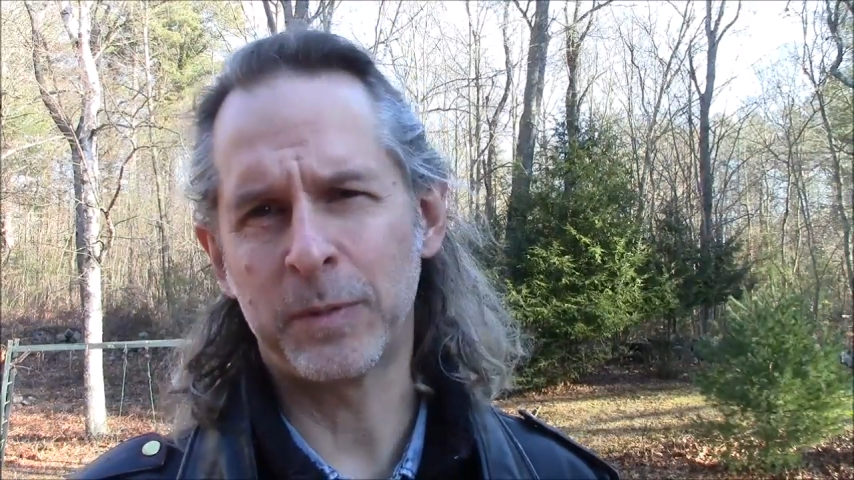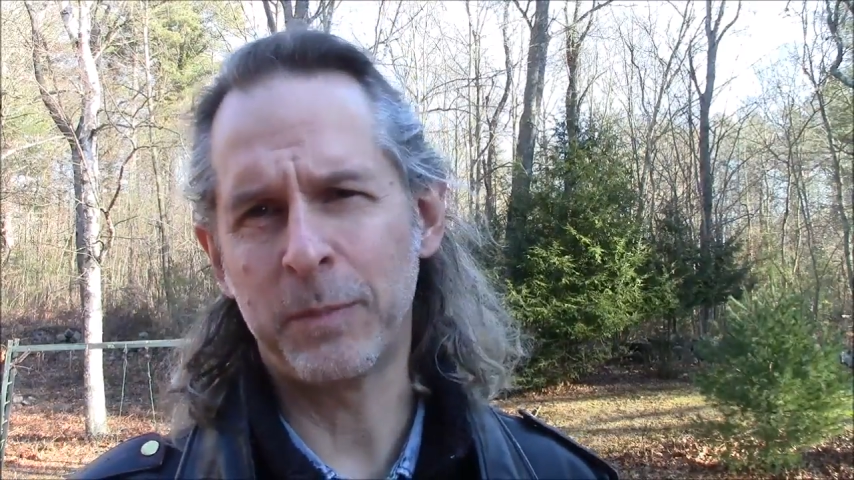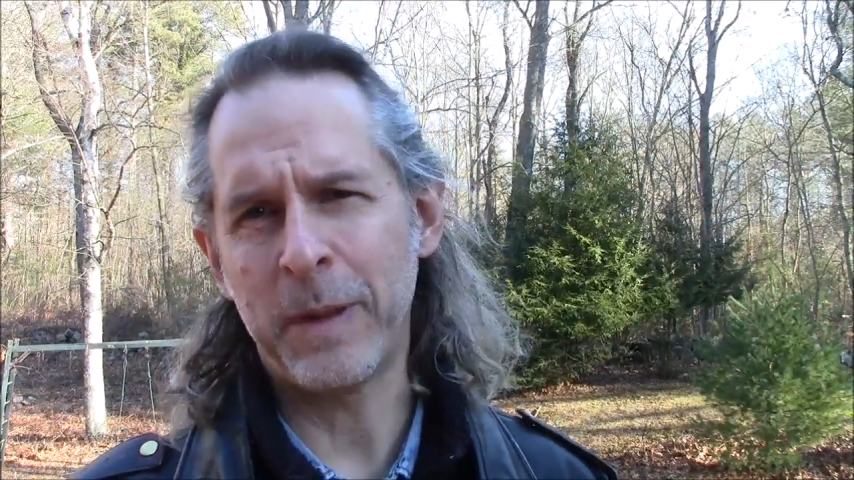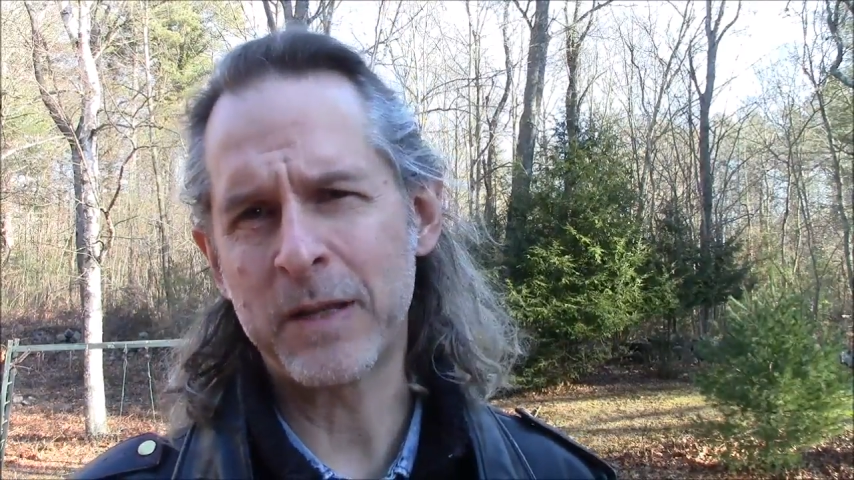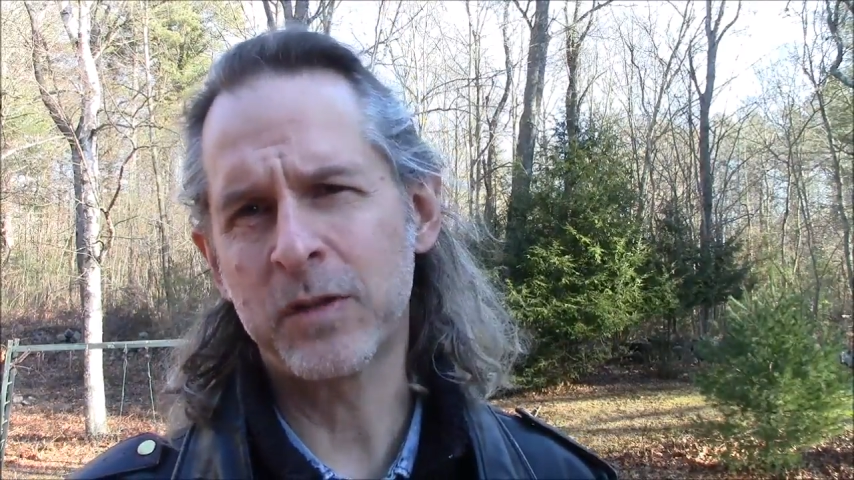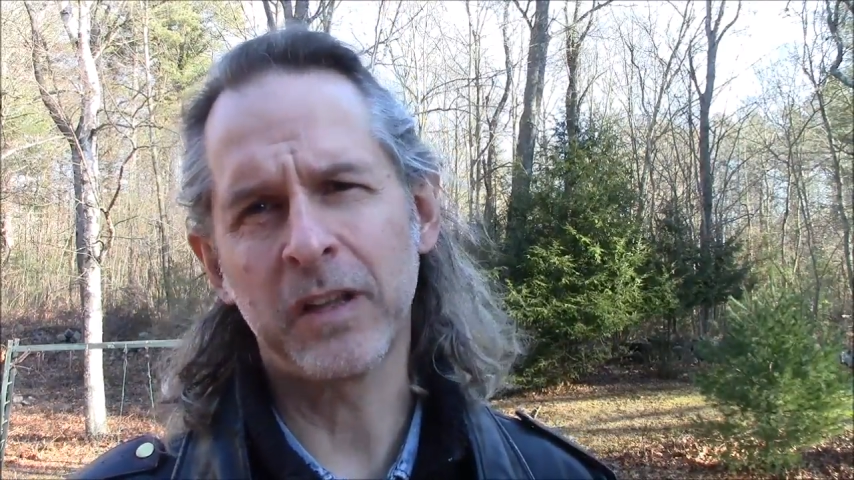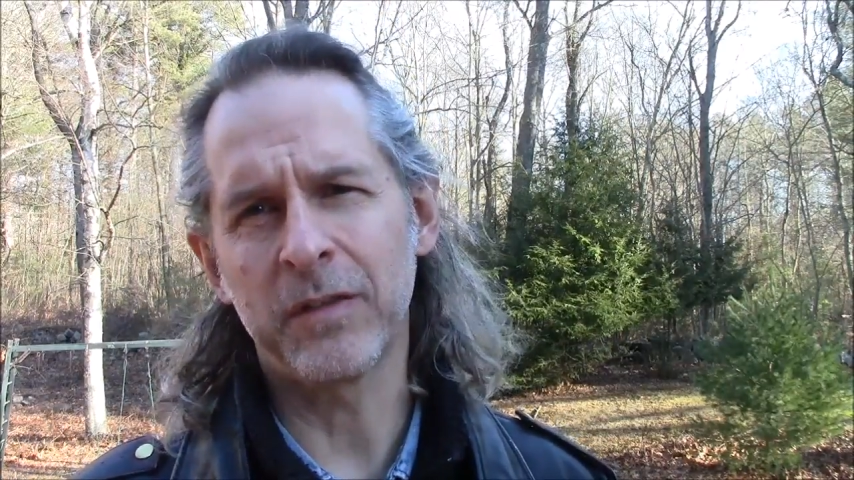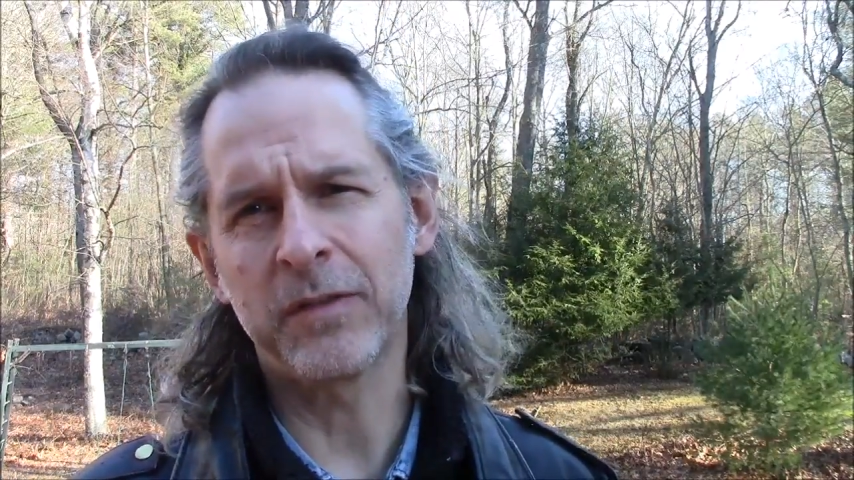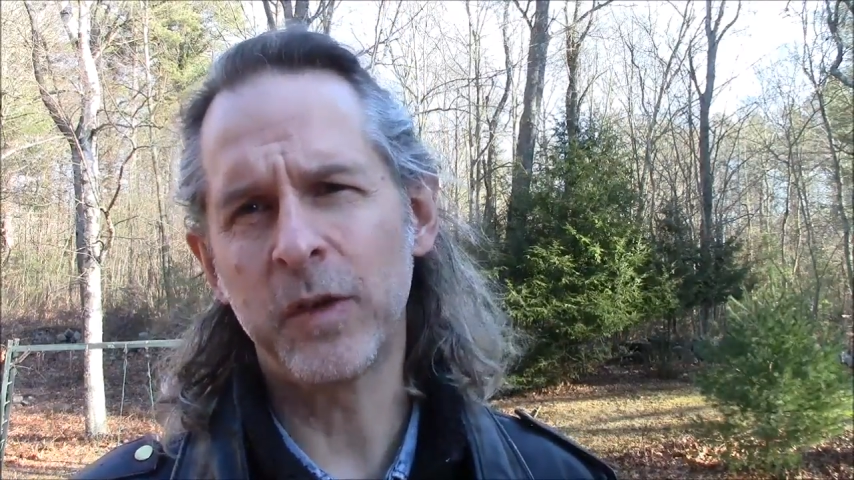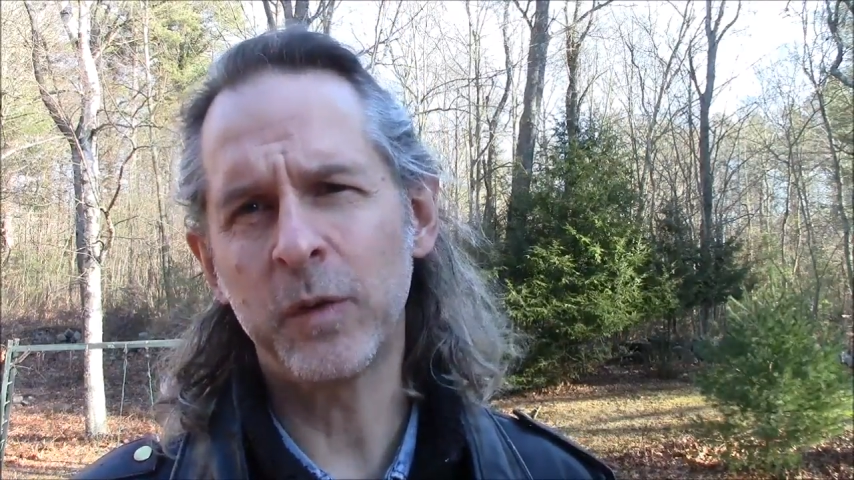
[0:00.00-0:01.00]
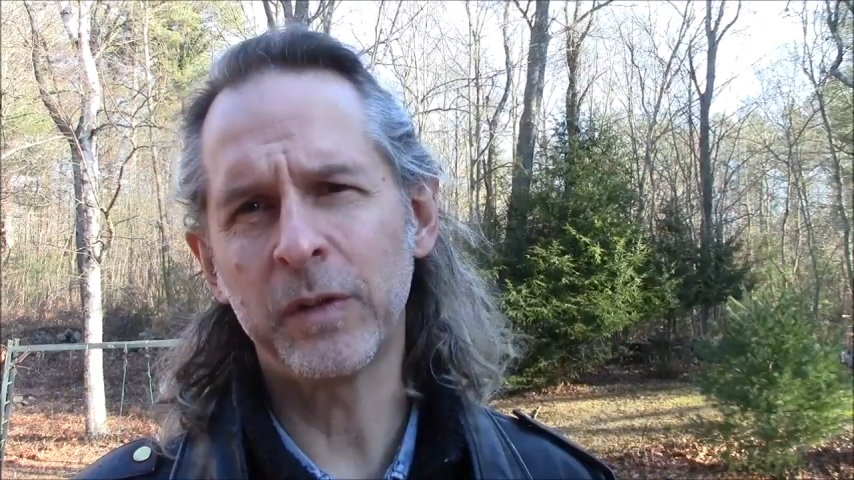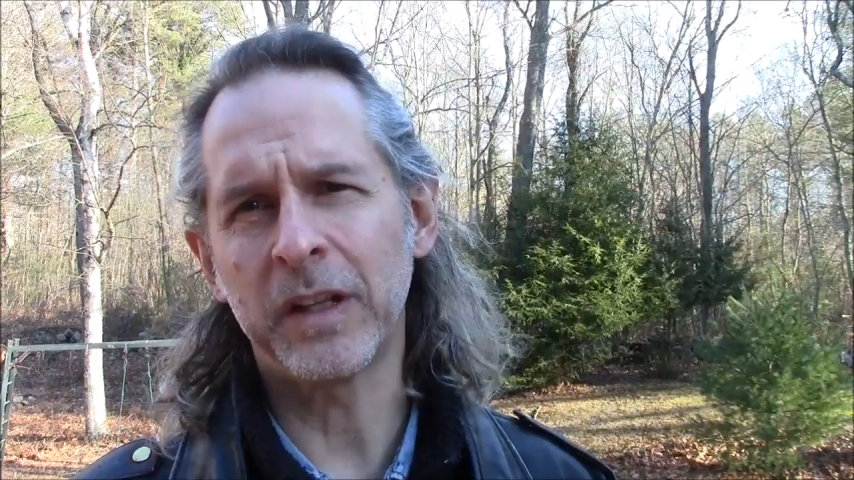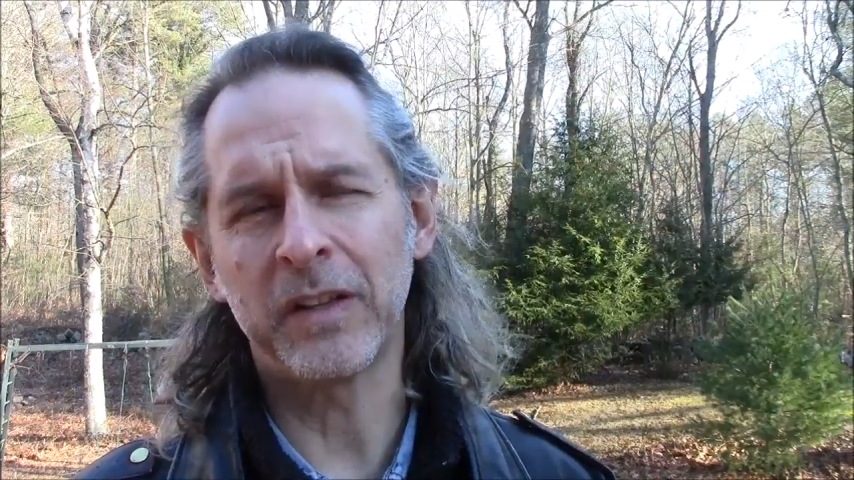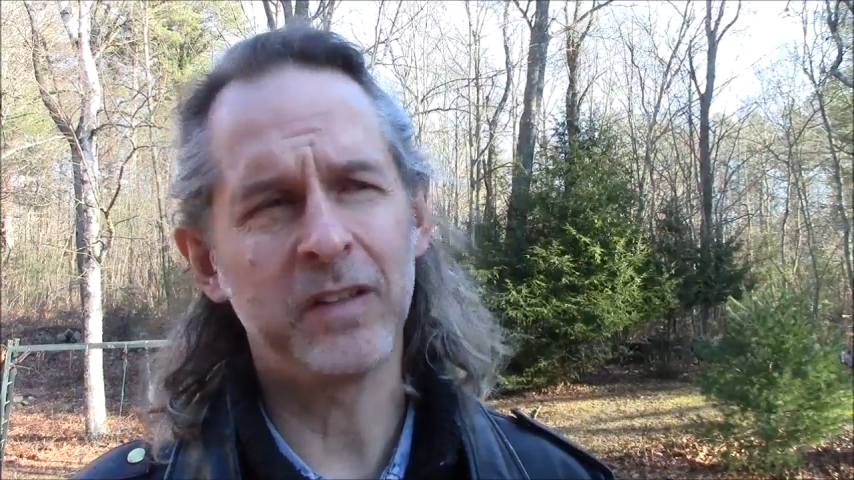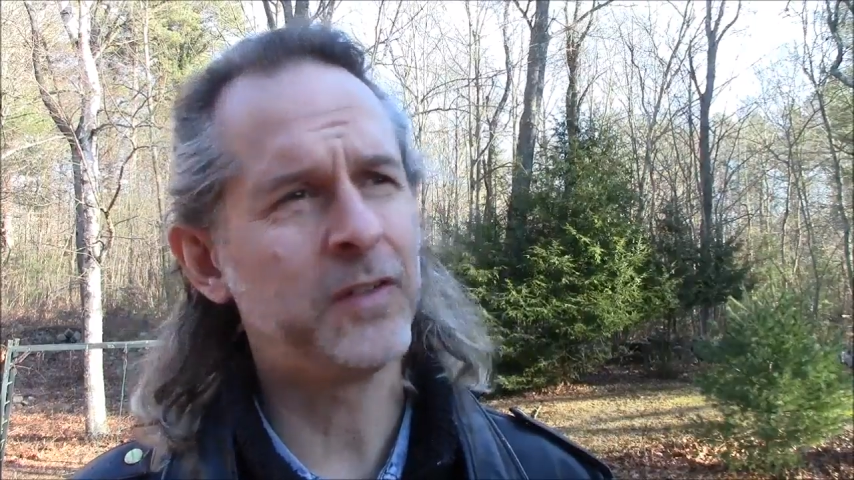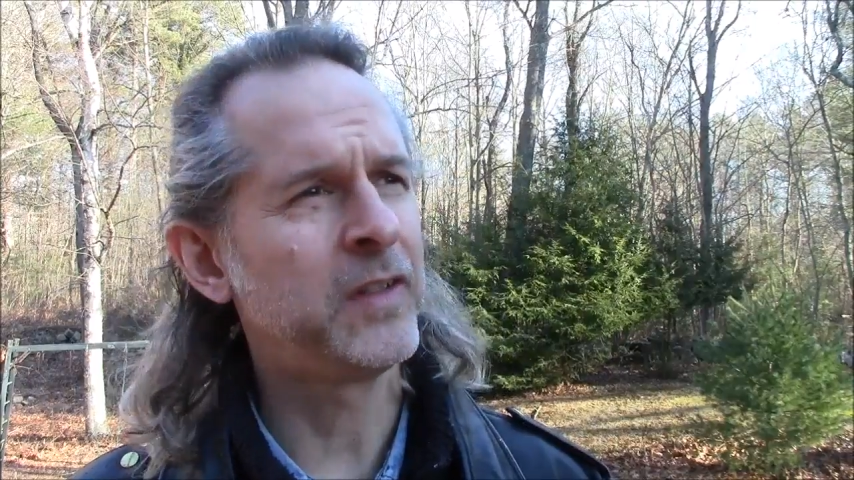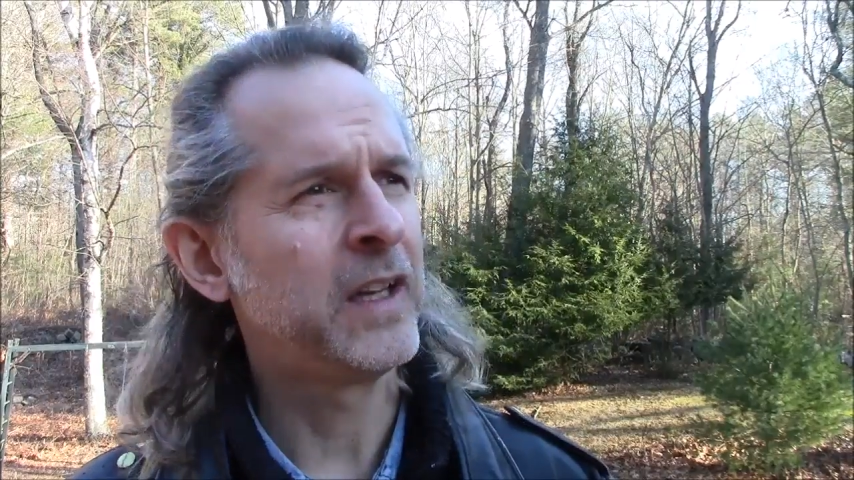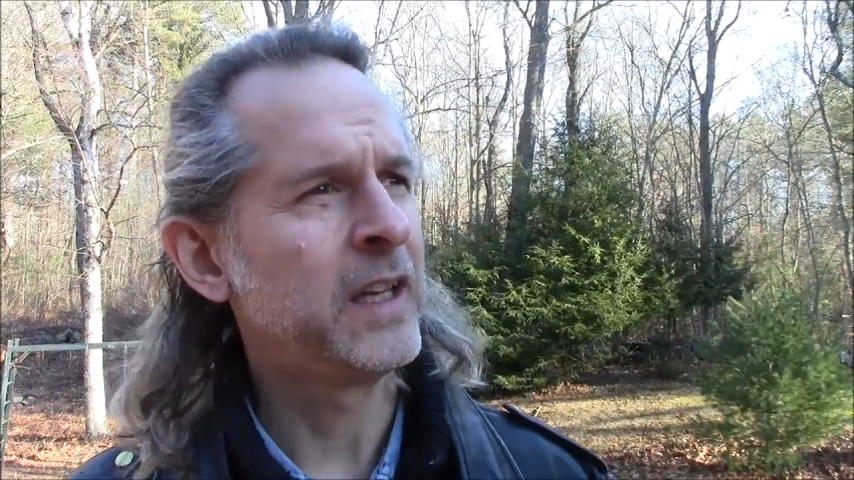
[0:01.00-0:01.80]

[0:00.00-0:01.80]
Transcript: perpetually unfolding, as if